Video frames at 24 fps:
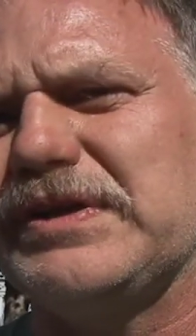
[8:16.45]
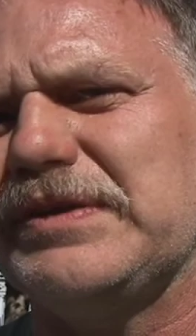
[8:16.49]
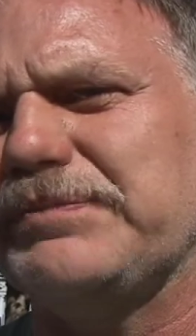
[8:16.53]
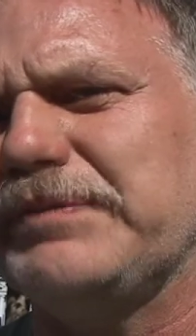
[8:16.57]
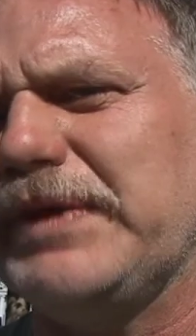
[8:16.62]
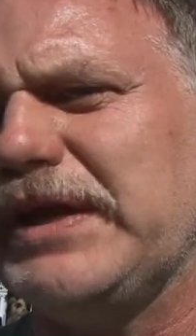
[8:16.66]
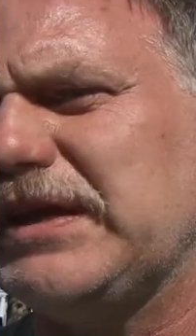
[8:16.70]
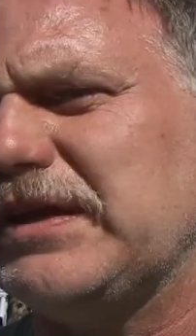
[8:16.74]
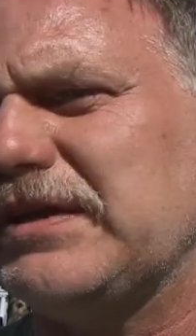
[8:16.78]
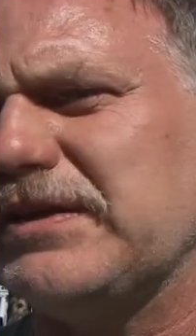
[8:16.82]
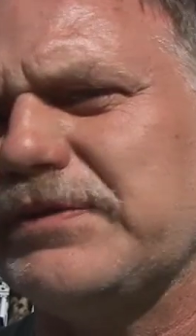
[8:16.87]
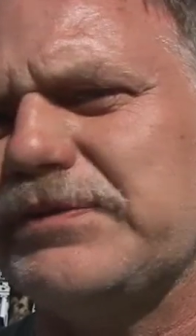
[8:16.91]

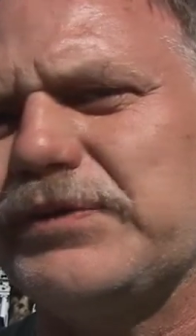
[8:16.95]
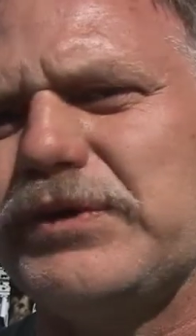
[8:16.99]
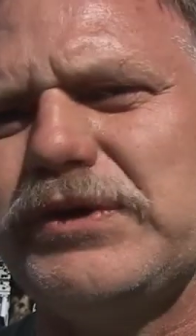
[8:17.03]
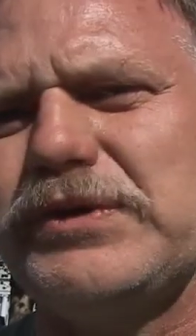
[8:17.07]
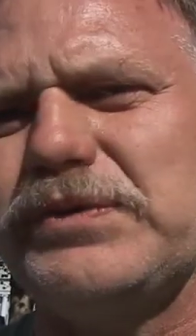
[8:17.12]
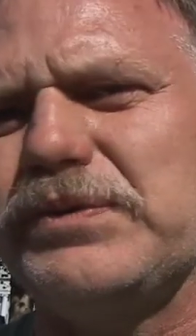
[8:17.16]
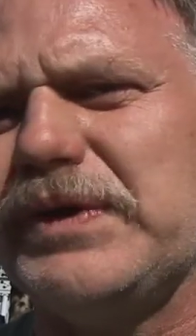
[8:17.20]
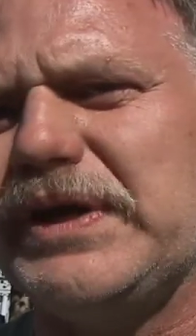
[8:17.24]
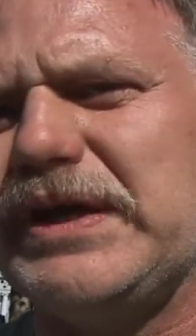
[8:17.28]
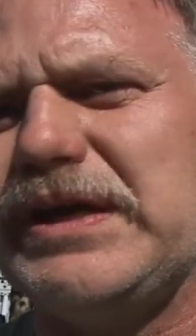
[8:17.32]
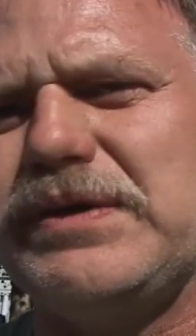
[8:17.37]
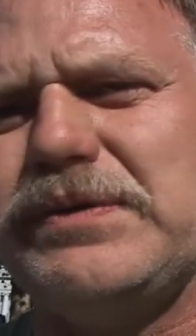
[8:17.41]
many of them were in
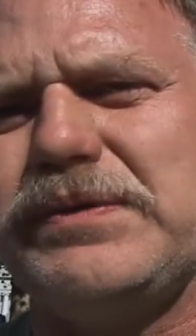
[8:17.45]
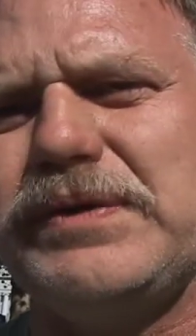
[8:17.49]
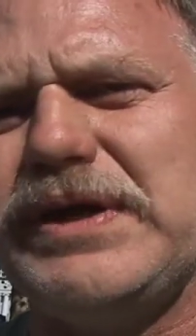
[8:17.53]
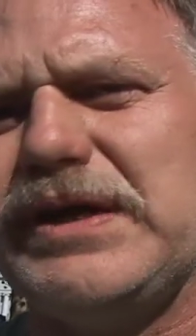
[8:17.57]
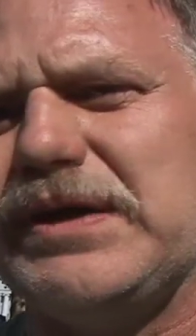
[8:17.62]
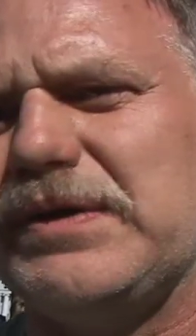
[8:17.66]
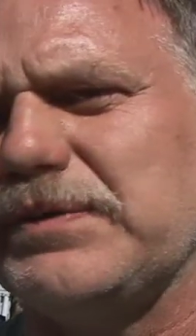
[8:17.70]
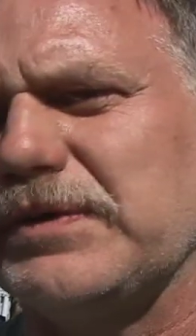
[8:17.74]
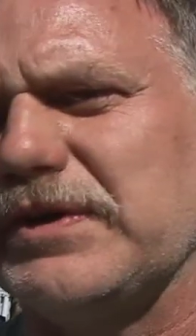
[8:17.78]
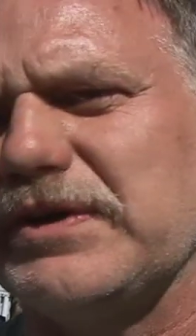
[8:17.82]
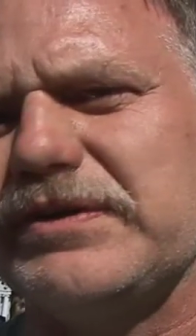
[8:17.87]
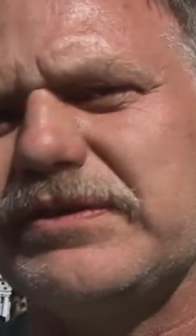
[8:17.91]
way
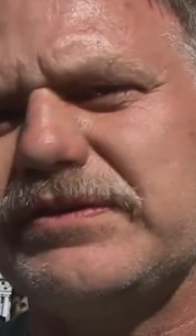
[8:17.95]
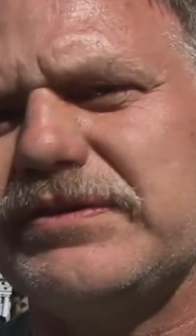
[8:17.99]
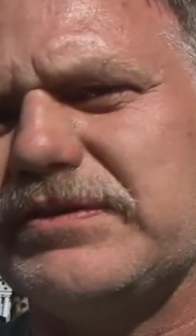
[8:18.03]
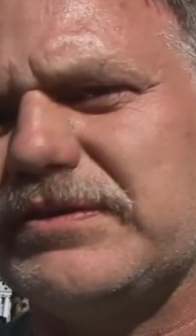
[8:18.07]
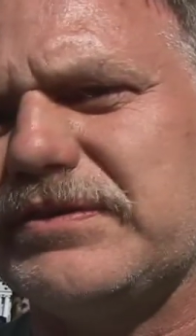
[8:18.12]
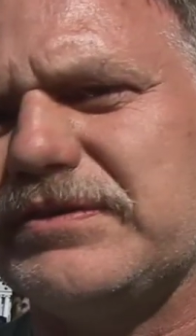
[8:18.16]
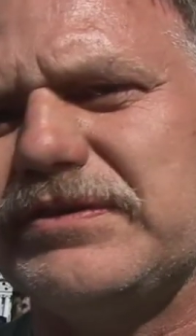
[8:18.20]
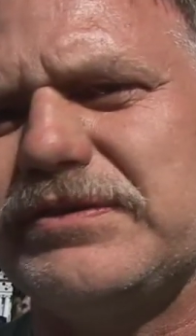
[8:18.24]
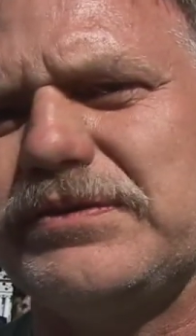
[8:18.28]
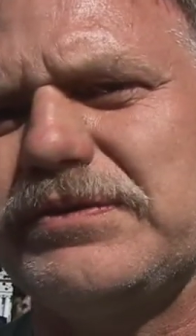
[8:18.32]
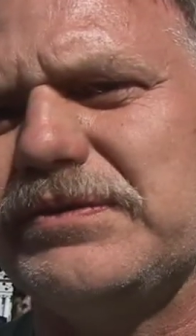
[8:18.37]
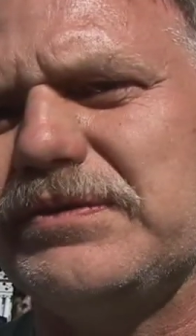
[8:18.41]

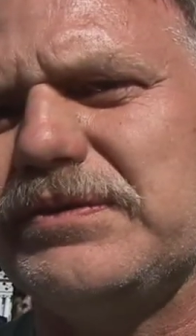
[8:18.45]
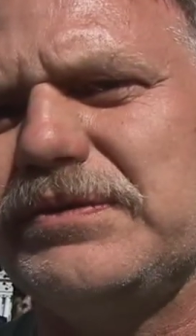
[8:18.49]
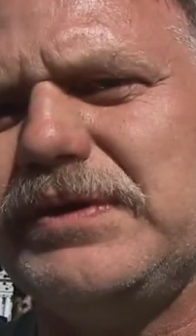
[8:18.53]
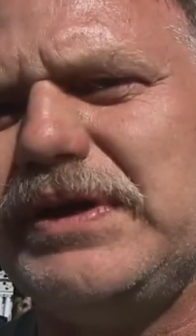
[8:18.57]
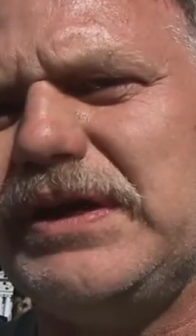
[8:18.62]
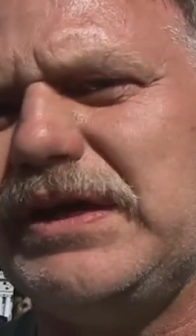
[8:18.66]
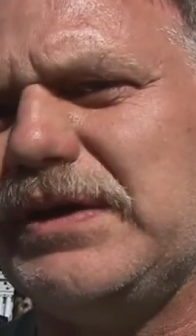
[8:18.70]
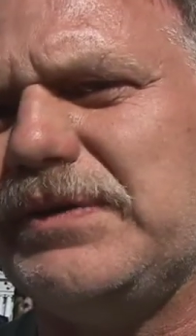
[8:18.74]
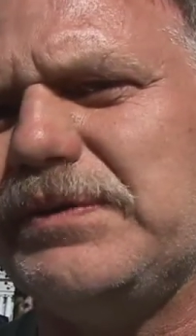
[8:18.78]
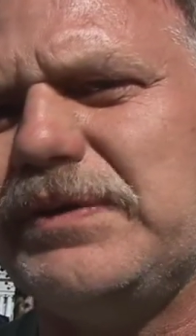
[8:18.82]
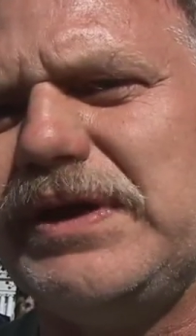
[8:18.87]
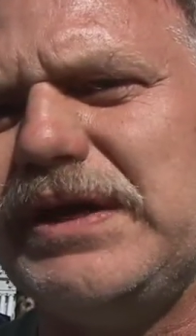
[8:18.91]

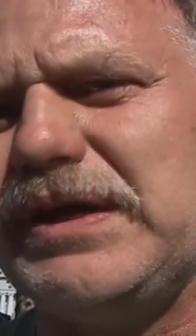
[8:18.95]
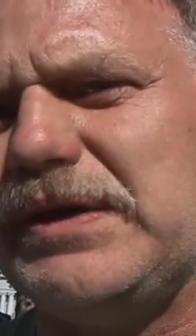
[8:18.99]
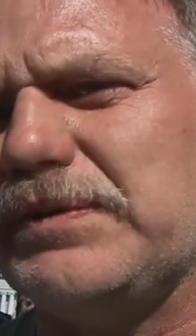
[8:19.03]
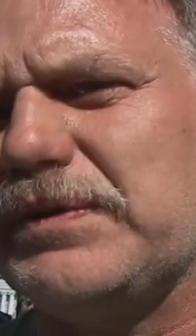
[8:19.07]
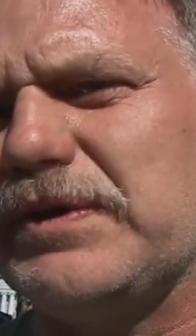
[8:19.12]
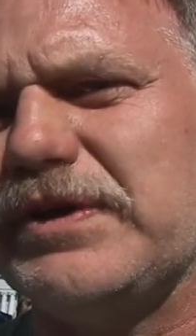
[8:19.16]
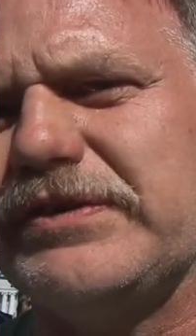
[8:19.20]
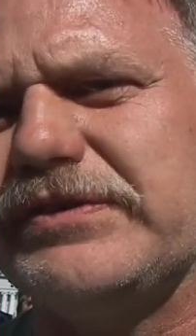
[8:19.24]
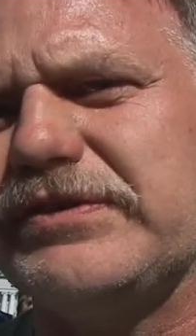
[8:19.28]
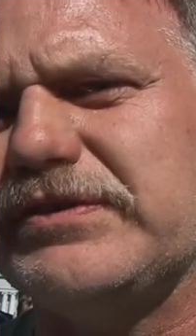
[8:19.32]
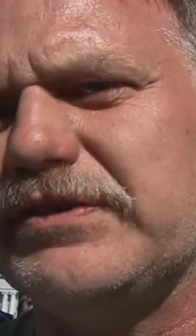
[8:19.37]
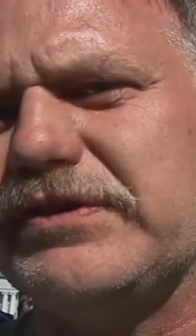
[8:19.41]
worse.